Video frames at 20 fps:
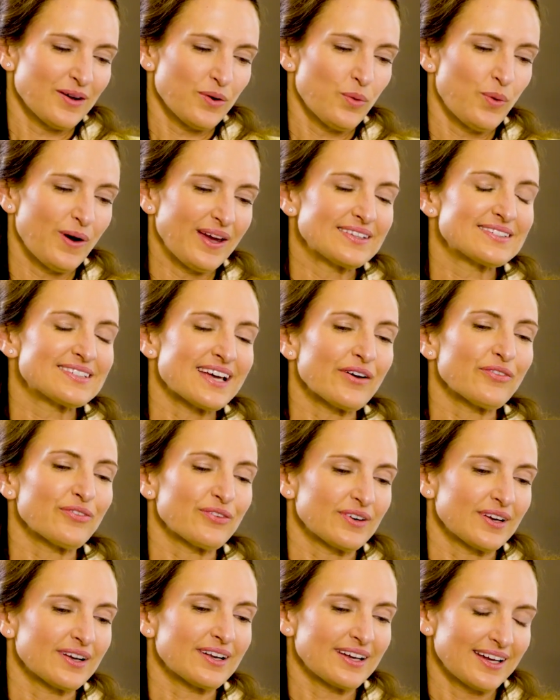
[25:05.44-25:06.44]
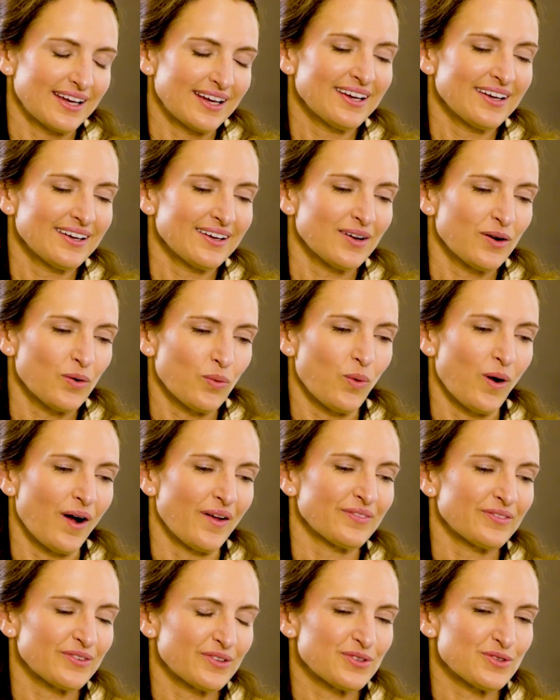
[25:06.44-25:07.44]
We definitely
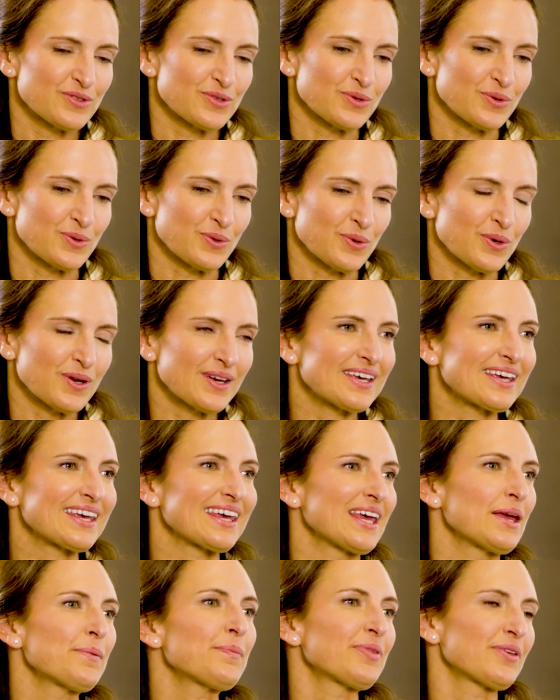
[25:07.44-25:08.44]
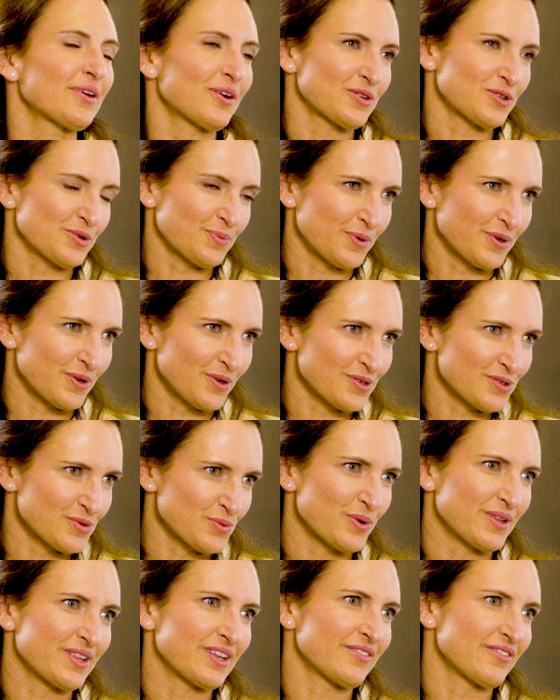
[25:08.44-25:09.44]
want to keep the entrepreneurs
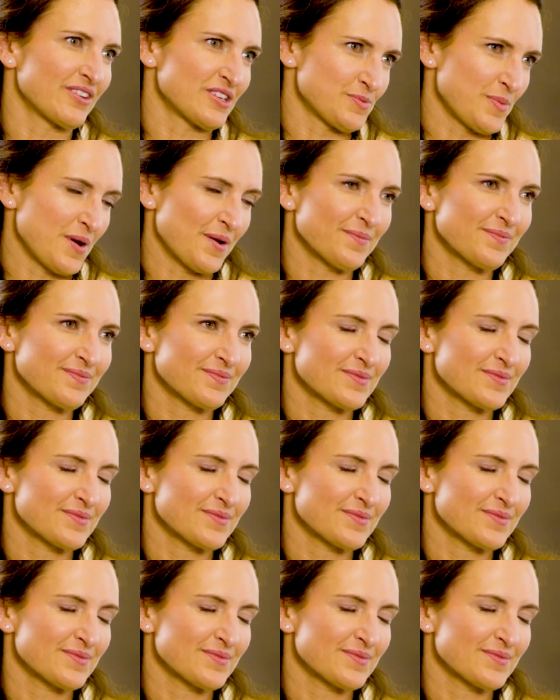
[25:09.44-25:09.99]
within Visma.